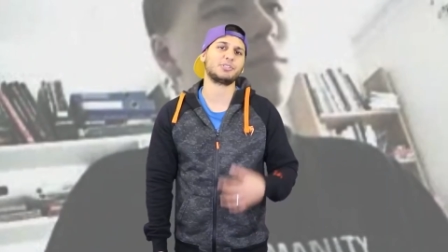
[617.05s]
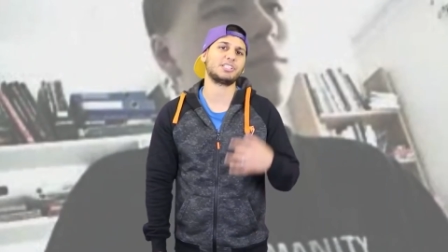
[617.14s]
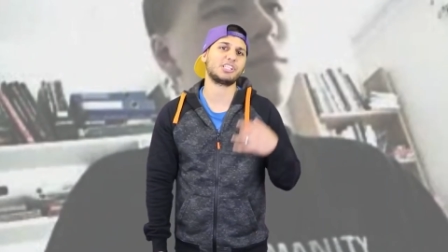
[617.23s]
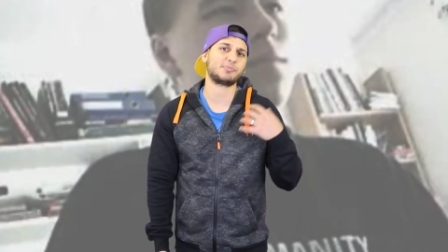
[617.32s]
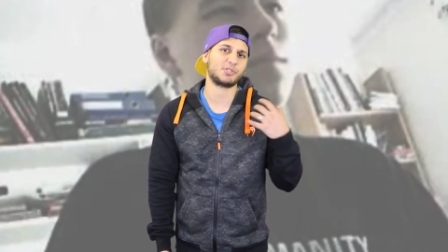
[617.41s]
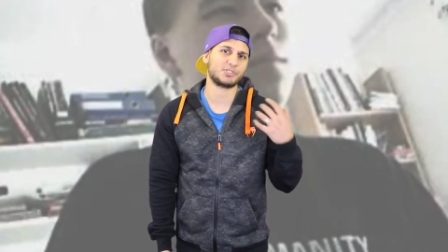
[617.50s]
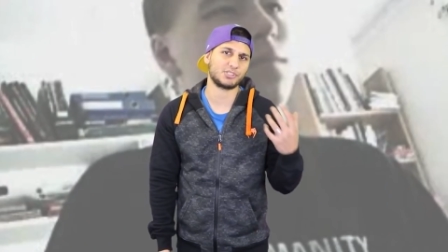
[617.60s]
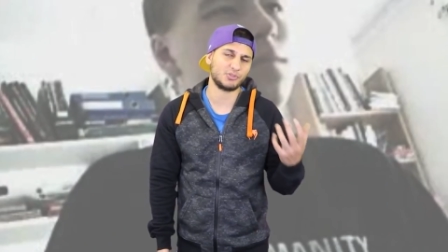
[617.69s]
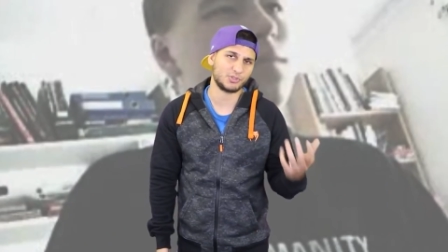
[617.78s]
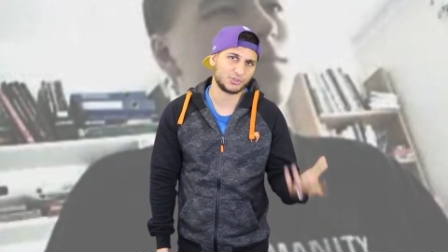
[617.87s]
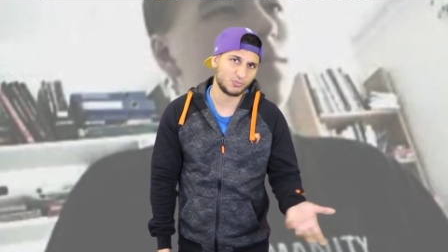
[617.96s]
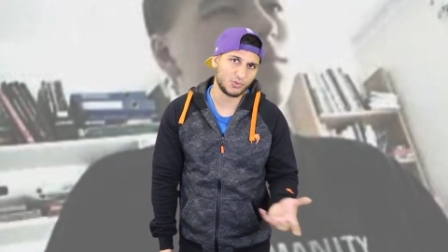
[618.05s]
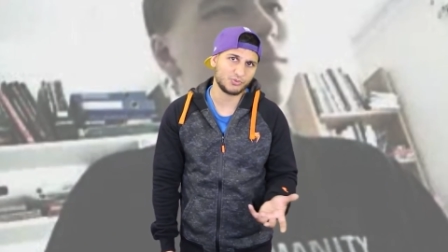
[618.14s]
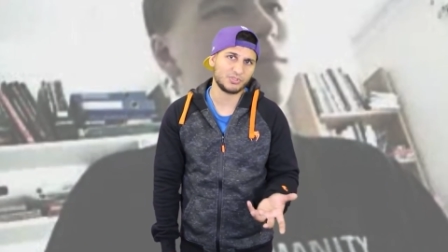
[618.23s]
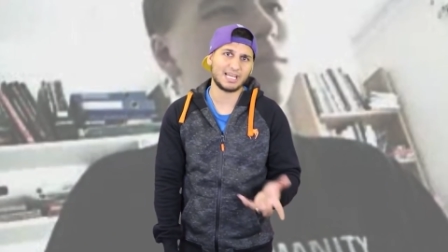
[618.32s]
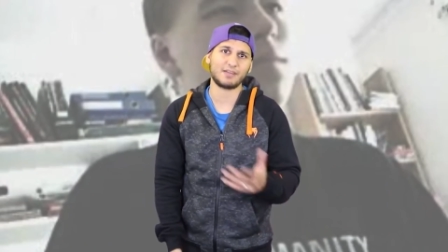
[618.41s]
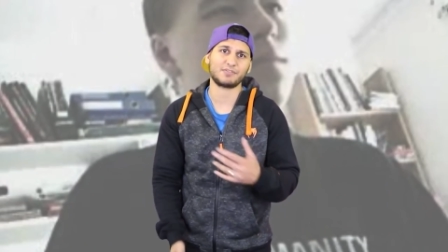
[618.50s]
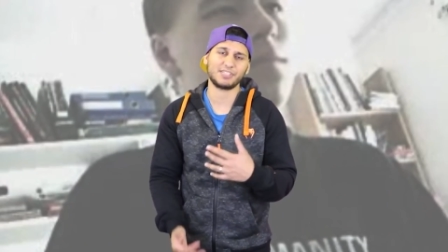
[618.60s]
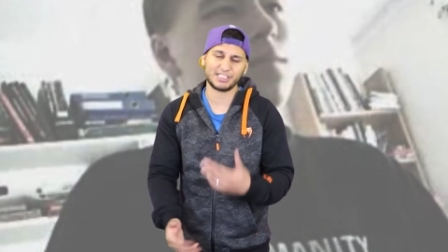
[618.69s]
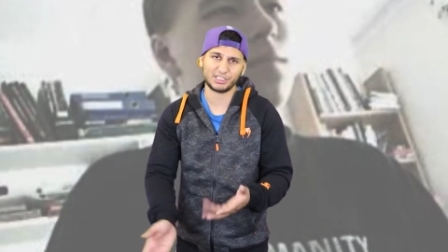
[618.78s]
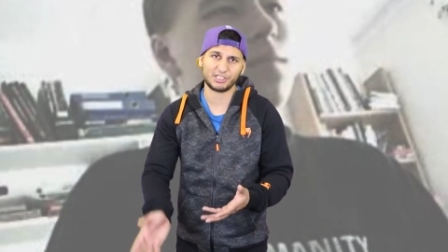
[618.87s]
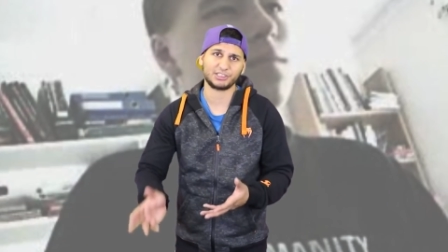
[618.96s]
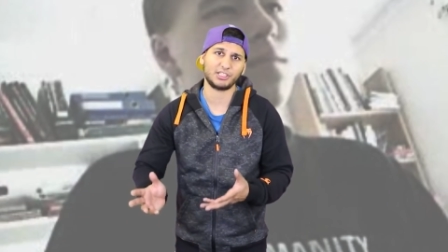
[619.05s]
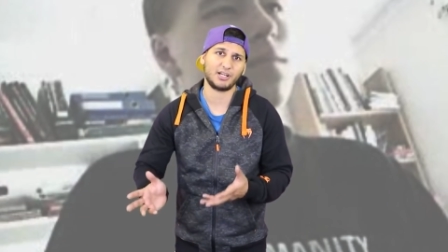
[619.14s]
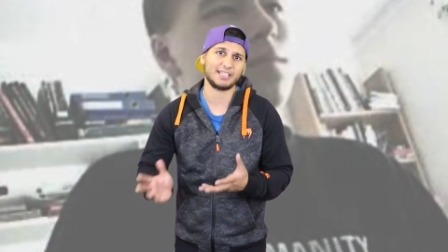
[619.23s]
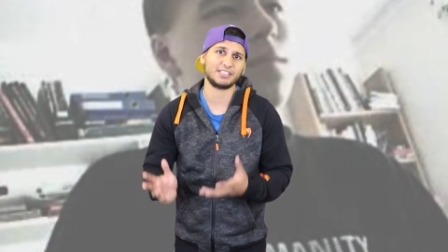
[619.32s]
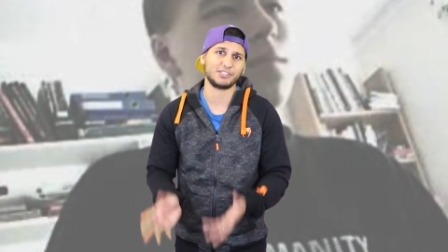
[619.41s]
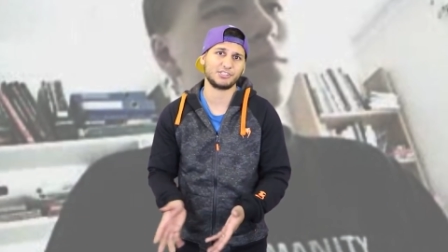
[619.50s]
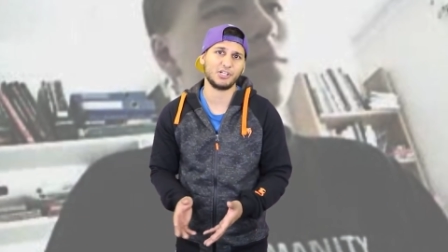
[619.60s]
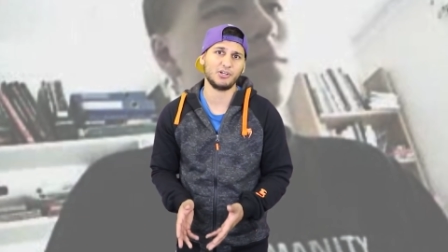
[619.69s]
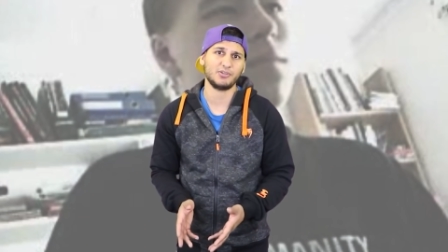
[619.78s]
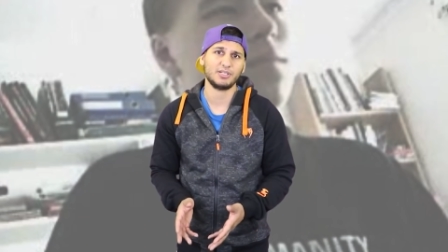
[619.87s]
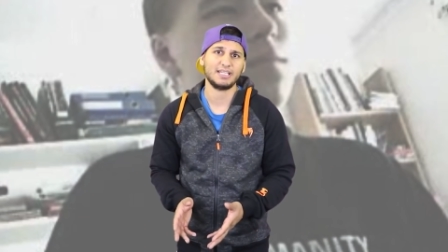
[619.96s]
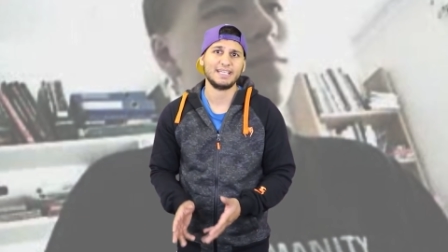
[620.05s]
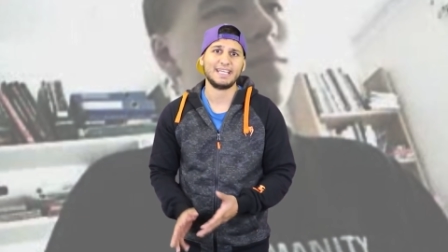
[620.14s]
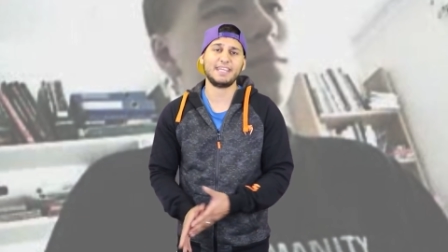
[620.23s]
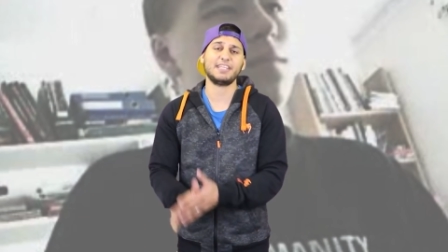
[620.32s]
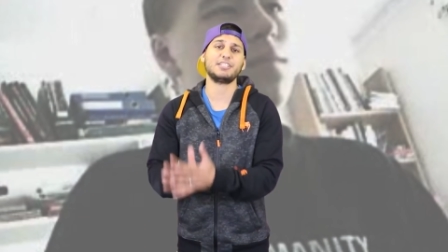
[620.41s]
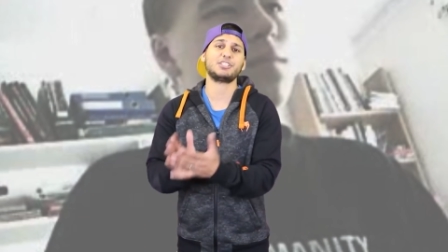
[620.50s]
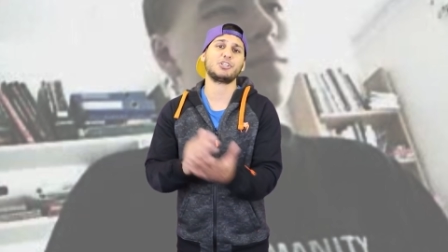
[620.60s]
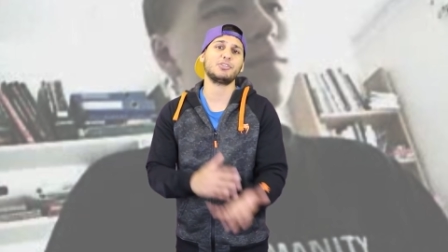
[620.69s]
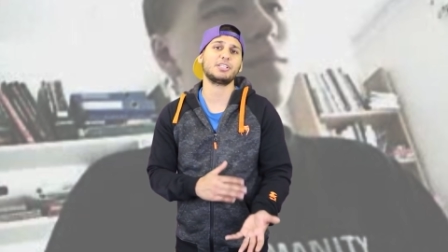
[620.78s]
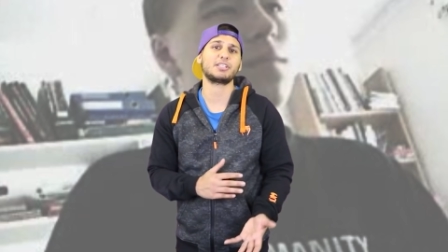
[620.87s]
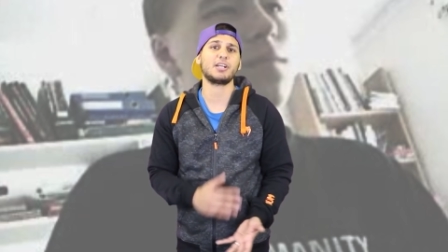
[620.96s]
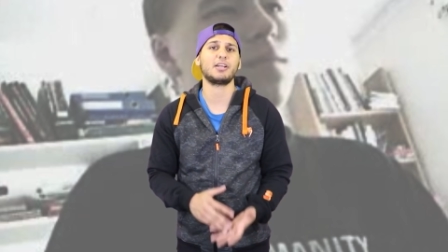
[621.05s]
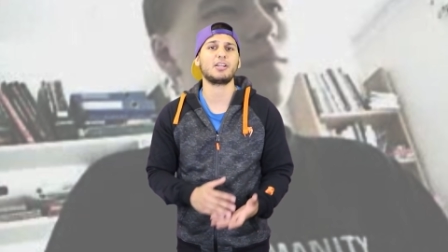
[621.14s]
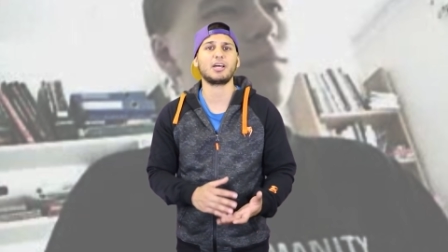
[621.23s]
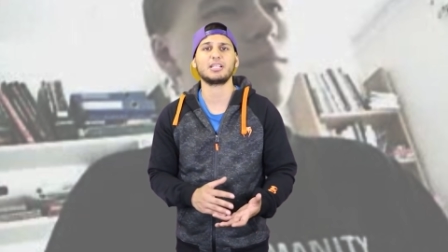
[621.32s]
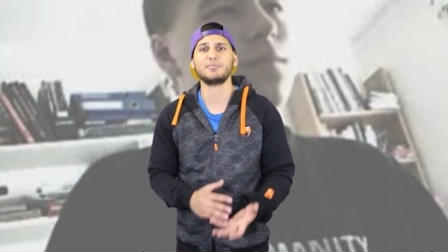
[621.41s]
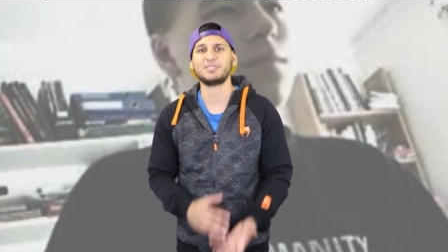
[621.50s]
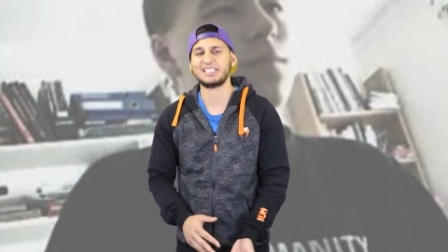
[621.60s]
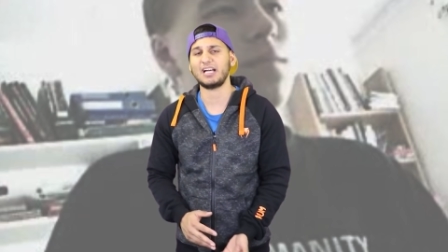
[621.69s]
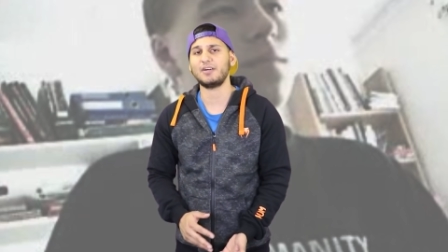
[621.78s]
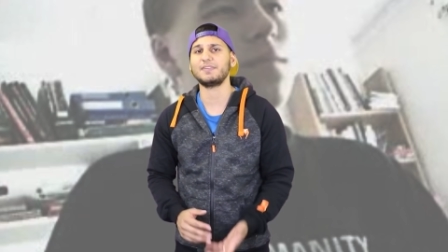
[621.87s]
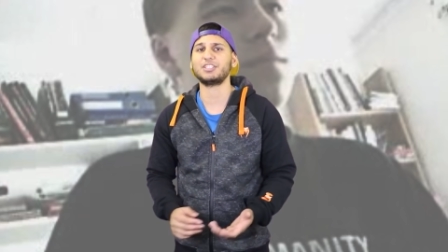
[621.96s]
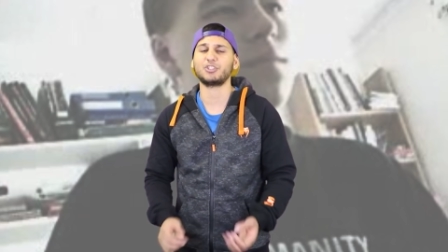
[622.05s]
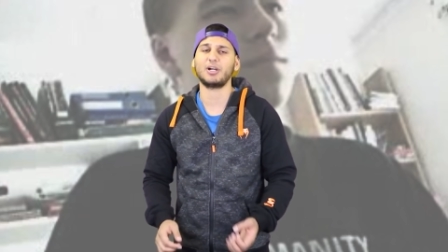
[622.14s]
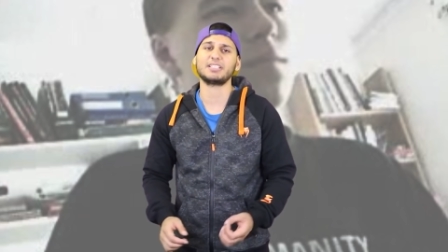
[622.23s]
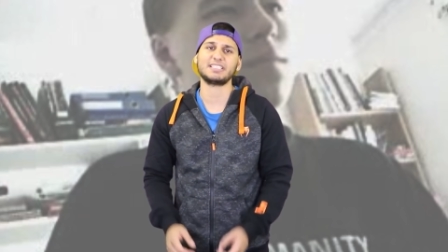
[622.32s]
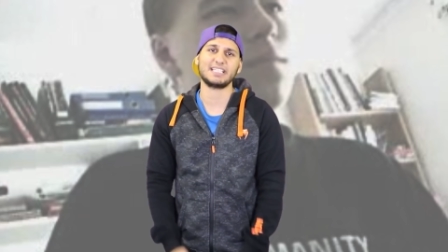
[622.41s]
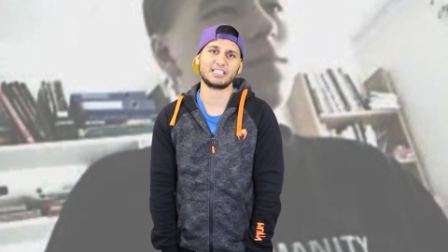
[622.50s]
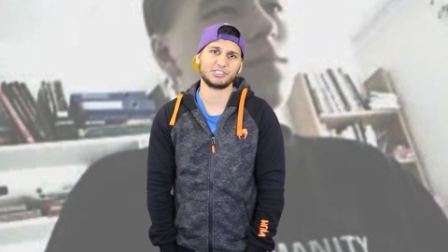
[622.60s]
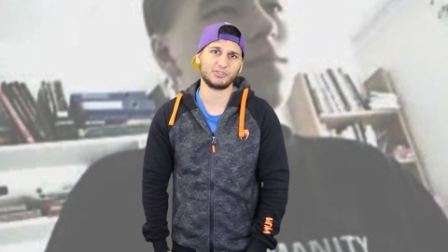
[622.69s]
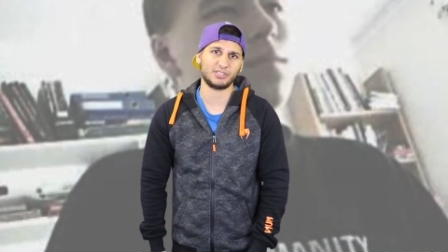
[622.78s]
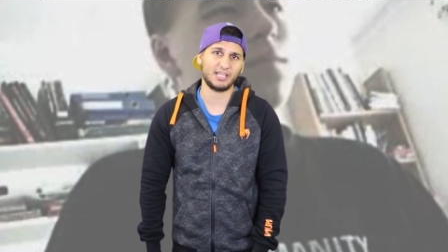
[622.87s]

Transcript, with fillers: there was another person who was wounded after they got shot in the toe. He then turned the gun on himself and tried to take his own